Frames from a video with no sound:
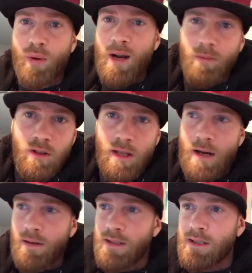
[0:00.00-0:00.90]
Brad
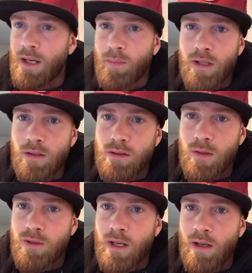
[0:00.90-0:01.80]
McLeod. He's got a big
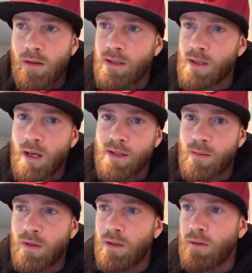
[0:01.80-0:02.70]
YouTube channel. He's an
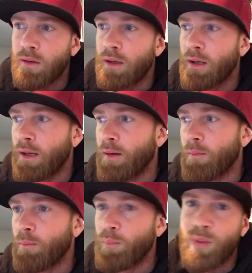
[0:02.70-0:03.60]
awesome dude.
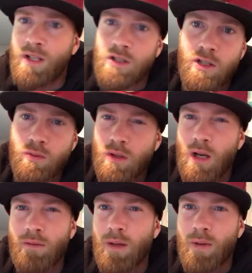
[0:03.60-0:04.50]
Big Joe's
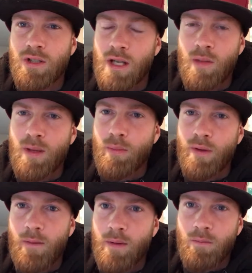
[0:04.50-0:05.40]
Recovery. A bunch of other people
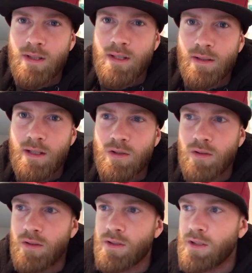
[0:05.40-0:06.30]
that I've been recently
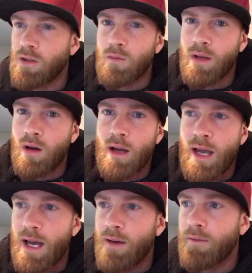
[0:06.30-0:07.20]
introduced to. We all
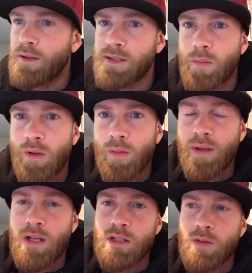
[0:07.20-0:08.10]
have similar
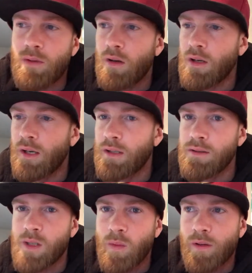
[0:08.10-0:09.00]
pages. We all kind of do
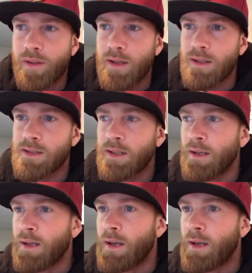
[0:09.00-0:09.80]
similar things.